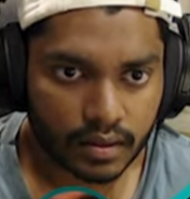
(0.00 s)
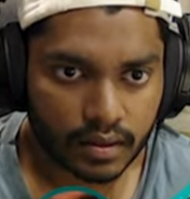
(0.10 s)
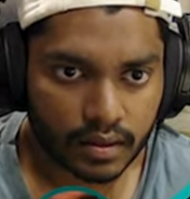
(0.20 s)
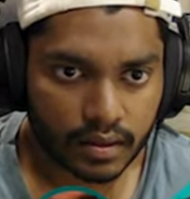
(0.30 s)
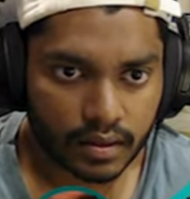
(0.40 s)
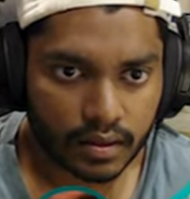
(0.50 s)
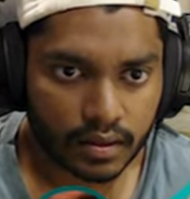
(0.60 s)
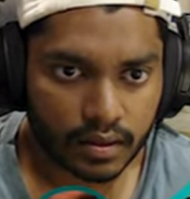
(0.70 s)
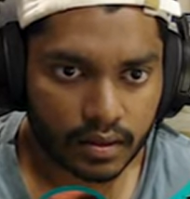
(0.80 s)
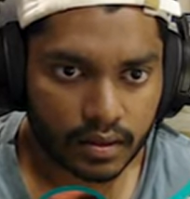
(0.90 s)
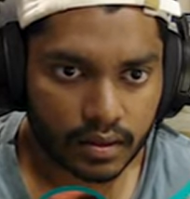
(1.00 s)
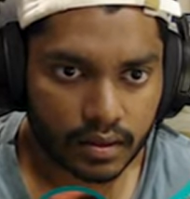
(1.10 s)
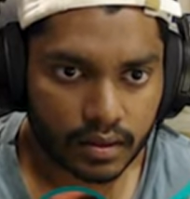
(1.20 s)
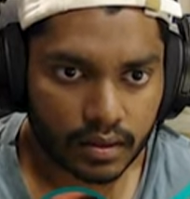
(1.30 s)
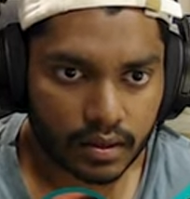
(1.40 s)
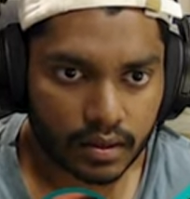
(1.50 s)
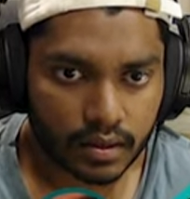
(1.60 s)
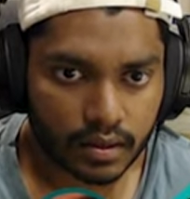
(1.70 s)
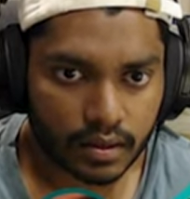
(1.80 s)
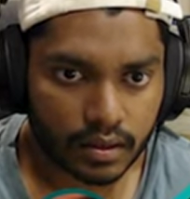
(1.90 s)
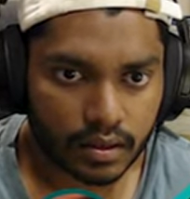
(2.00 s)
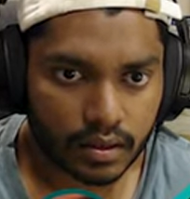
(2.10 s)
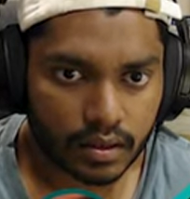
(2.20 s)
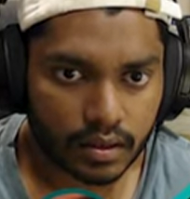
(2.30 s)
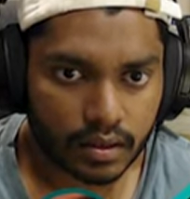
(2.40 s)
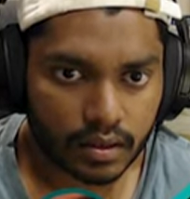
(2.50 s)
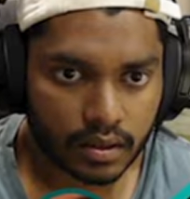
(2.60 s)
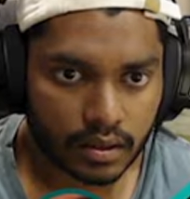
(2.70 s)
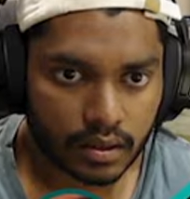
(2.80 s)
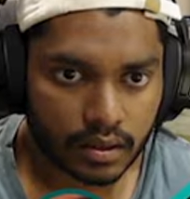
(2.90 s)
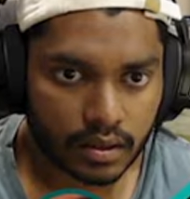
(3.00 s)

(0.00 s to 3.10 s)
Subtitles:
(no one is talking)